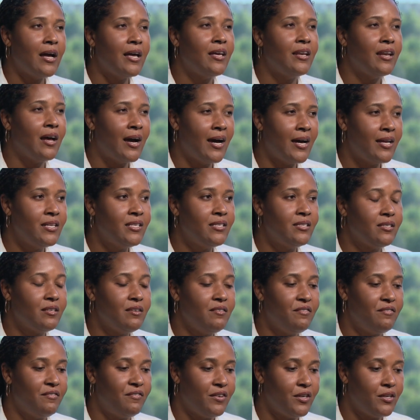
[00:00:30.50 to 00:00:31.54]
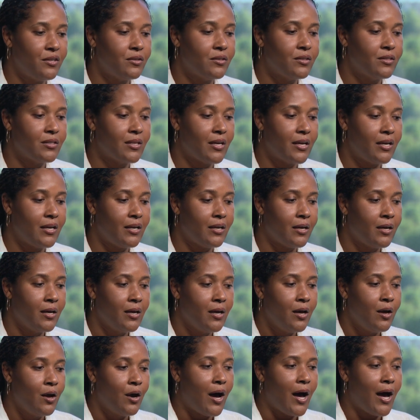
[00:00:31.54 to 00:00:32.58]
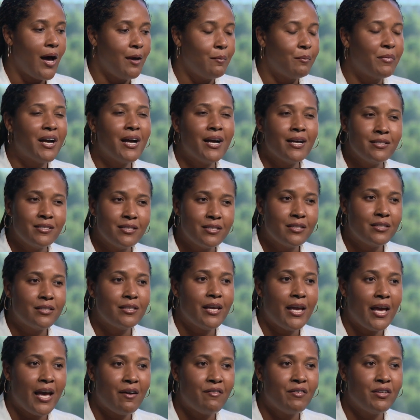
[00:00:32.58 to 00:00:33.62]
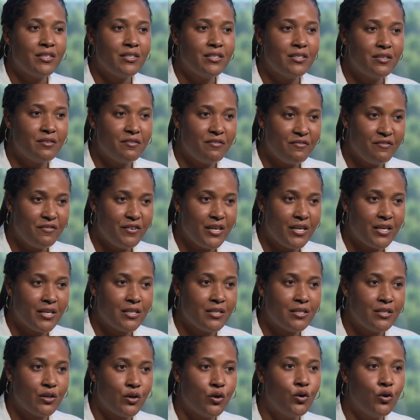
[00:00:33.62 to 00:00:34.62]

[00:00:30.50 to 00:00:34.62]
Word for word: it honestly feels like I am constantly having to defend